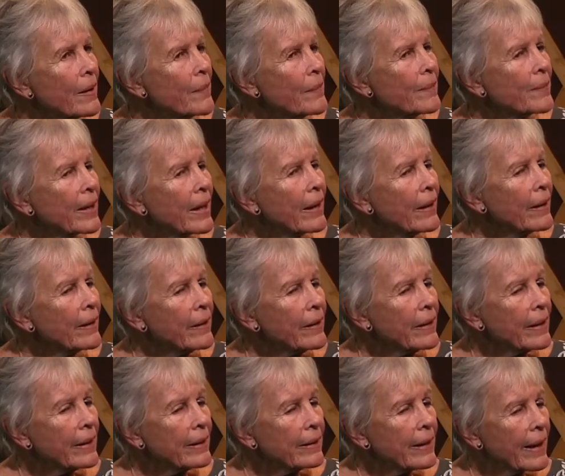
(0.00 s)
Yeah,
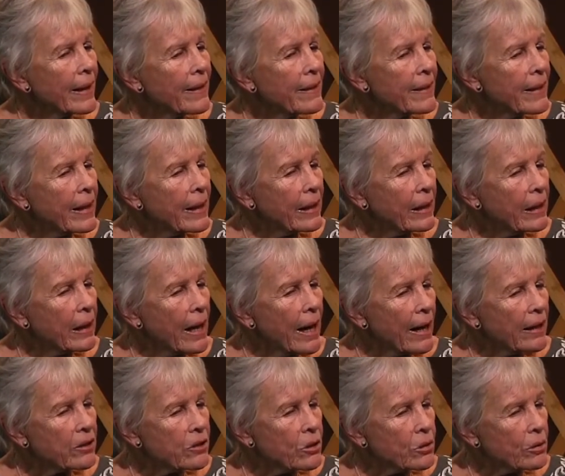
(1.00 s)
and I think
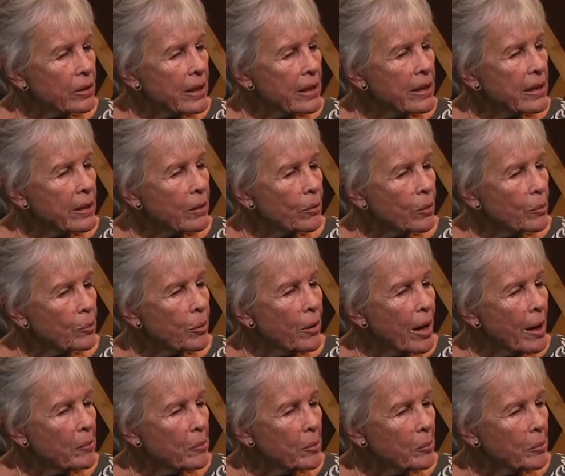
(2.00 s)
actually there were
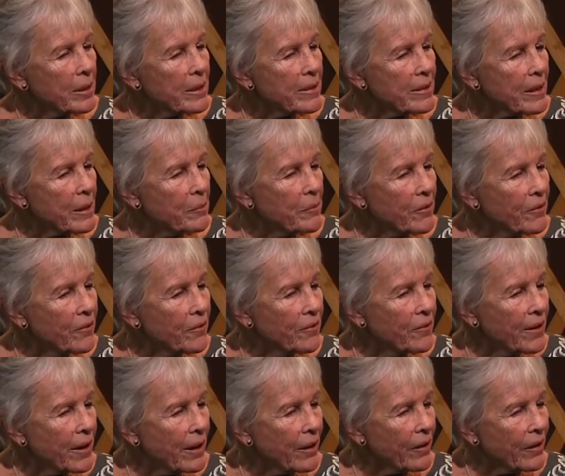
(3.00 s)
probably some
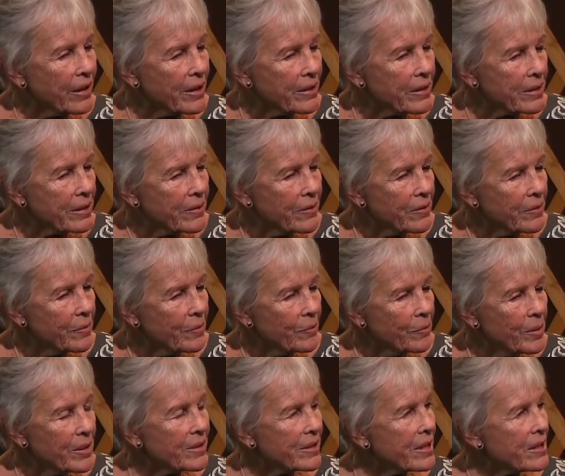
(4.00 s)
of Harry's
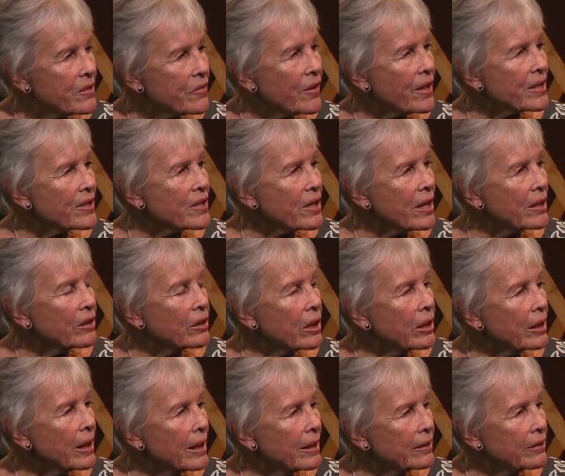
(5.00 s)
business friends on
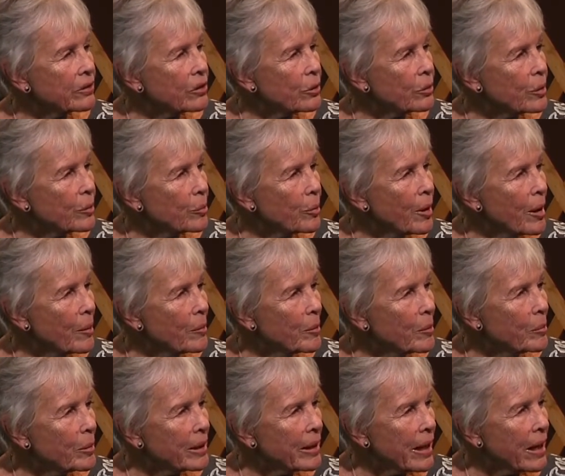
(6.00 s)
Long Island who had
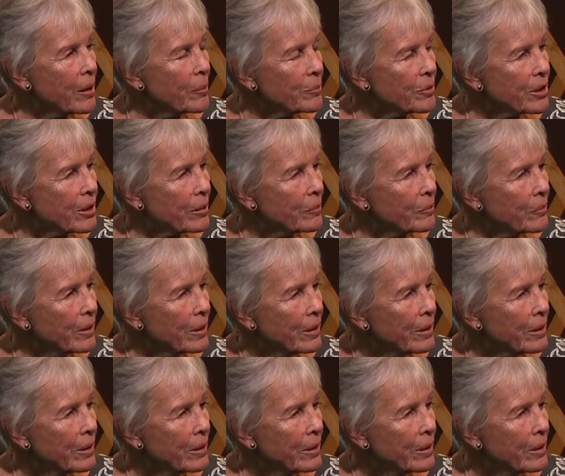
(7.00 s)
probably helped him